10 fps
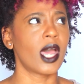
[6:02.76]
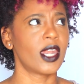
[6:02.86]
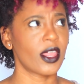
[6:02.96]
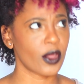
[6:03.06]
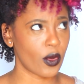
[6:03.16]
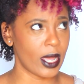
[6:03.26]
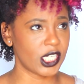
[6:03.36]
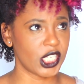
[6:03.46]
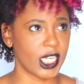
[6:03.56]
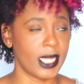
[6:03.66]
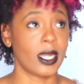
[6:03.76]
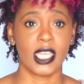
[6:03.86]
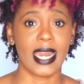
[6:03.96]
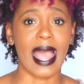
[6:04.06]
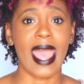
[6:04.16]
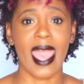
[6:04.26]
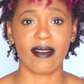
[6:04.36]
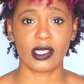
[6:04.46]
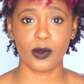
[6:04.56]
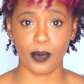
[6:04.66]
Another question: did I
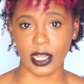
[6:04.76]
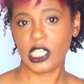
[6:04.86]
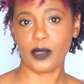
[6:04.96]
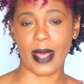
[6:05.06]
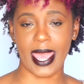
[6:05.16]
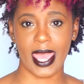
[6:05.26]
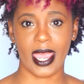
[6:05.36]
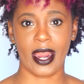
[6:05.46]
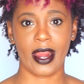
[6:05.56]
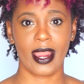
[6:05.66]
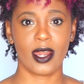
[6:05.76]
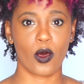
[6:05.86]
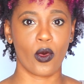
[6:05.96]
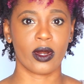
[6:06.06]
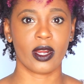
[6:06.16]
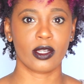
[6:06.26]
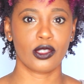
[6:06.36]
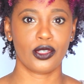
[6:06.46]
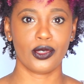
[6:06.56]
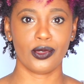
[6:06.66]
have to bleach my hair in order
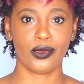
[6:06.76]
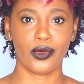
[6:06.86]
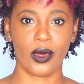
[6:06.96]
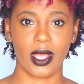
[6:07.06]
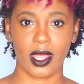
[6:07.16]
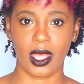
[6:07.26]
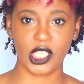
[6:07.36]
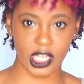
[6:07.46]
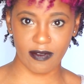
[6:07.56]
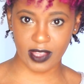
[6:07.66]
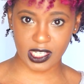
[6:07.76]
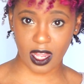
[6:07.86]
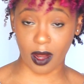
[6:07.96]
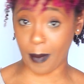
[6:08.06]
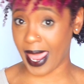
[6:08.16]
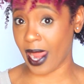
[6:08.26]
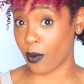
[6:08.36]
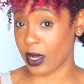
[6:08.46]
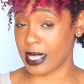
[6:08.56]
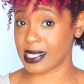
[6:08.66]
to achieve this color? My
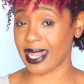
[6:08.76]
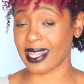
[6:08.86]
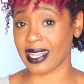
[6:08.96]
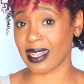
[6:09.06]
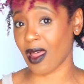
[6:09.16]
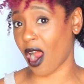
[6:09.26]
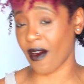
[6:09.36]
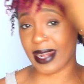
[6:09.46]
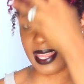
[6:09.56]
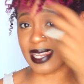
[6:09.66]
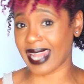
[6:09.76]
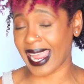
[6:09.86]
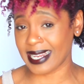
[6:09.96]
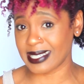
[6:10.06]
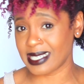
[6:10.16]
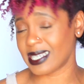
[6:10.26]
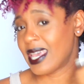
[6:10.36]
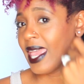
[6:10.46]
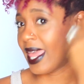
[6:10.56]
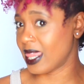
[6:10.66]
hair was already lightened
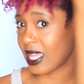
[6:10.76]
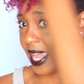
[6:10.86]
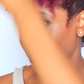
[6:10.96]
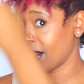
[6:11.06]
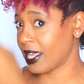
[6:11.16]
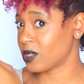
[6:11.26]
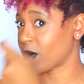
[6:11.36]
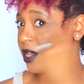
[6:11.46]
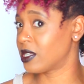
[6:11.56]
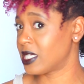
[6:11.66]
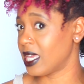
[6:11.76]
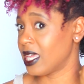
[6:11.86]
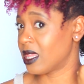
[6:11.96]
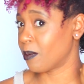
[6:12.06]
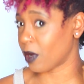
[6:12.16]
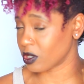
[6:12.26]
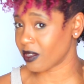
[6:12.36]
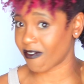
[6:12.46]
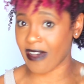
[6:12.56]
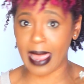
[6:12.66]
in the areas where you see the
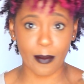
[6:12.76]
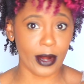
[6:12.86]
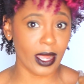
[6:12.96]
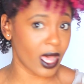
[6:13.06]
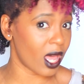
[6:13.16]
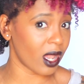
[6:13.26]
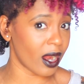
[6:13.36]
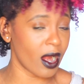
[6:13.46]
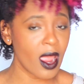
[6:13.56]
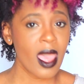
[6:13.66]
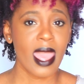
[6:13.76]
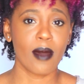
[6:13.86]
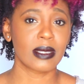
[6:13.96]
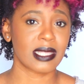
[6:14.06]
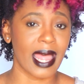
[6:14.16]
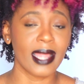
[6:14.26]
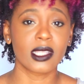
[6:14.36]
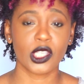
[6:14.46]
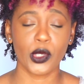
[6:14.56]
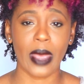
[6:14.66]
most vibrant color. It was
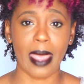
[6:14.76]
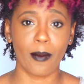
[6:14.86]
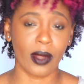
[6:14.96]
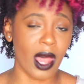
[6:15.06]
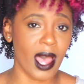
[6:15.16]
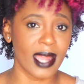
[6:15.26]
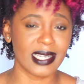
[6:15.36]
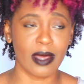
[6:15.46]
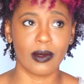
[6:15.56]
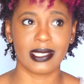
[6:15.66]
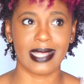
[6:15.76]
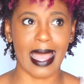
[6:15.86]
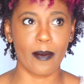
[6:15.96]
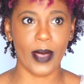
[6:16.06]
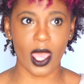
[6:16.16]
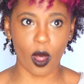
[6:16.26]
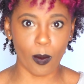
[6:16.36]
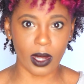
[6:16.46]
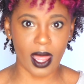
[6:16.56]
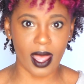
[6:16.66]
lightened to a blonde. It was not pale
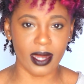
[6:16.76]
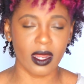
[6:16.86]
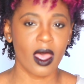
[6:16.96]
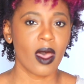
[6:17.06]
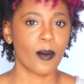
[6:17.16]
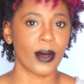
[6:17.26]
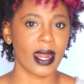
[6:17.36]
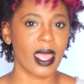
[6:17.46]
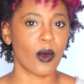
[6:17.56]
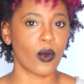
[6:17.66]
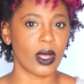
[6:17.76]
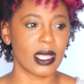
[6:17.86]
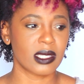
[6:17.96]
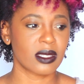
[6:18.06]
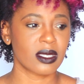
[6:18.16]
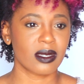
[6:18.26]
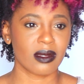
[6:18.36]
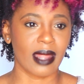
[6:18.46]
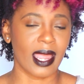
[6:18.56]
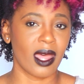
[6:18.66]
blonde, but it was
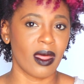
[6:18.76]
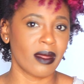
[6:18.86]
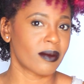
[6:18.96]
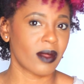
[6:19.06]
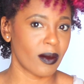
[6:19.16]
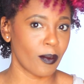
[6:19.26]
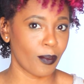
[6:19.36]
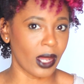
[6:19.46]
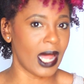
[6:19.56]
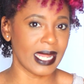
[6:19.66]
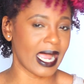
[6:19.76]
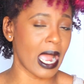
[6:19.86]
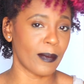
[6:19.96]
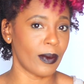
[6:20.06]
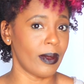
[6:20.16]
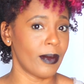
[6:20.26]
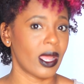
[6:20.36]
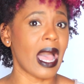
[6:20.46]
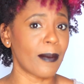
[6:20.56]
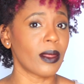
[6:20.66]
like a blonde that
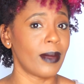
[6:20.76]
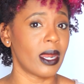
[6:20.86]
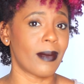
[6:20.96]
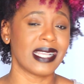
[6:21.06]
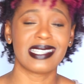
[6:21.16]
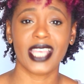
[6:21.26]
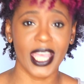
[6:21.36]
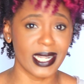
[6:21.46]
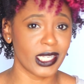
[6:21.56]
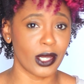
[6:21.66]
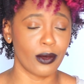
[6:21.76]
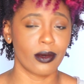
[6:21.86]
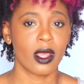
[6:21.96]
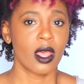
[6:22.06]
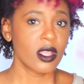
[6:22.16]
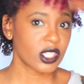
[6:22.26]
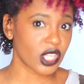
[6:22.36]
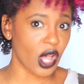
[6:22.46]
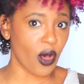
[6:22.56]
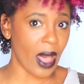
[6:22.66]
complemented my skin tone.
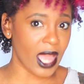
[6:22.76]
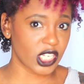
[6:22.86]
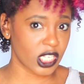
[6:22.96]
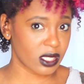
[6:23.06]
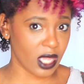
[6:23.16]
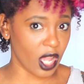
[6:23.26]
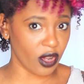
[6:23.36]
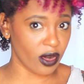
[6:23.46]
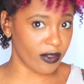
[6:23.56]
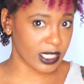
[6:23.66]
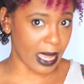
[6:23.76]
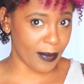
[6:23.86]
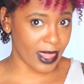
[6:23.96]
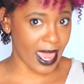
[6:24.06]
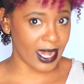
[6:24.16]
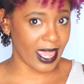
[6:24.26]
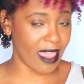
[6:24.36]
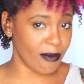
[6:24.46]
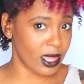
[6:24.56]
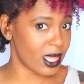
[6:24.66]
So I just colored over top of that and it
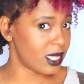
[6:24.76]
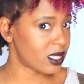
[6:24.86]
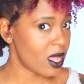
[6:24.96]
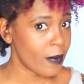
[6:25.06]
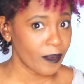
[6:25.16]
gave me this.